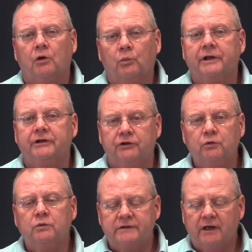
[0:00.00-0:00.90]
"When
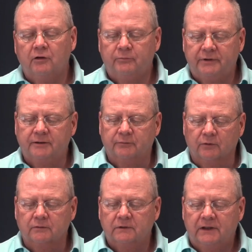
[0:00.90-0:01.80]
you tell
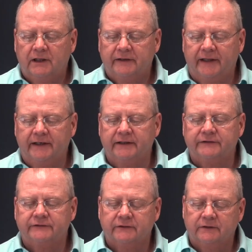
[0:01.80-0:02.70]
people that
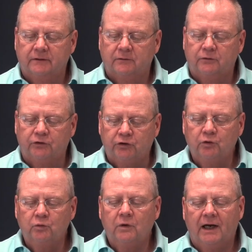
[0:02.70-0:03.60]
it's
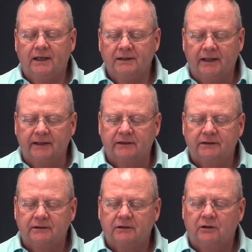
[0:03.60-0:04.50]
you I like,
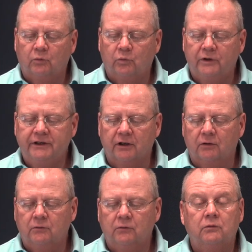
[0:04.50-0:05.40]
we
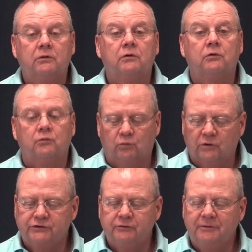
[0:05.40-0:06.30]
know
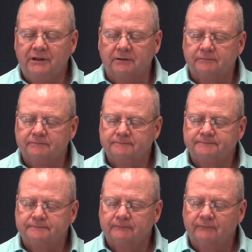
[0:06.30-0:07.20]
what you mean."
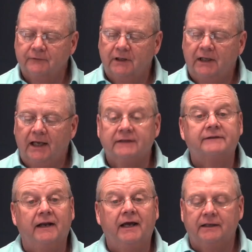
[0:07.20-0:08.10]
And
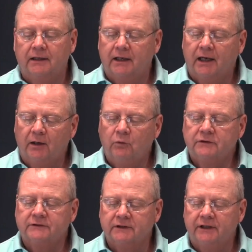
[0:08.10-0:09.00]
tonight, I
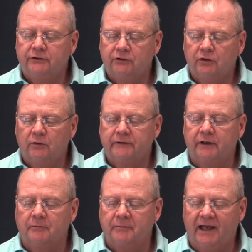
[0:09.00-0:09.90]
want to let you know that
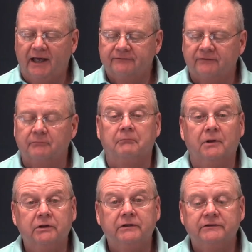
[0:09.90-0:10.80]
on behalf of
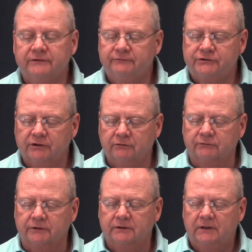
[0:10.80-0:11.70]
millions of
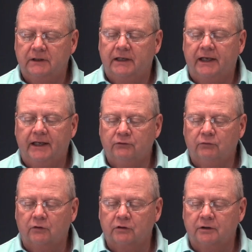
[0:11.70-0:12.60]
children and
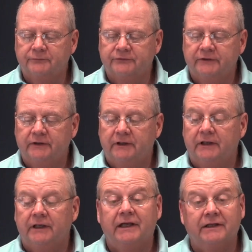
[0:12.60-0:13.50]
grown-ups,
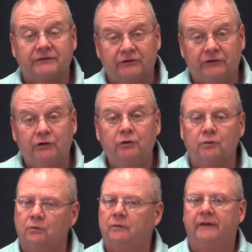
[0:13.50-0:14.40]
it's
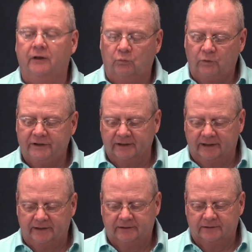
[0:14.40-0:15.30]
you that we
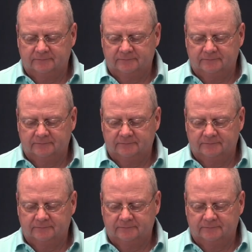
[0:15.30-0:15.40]
like.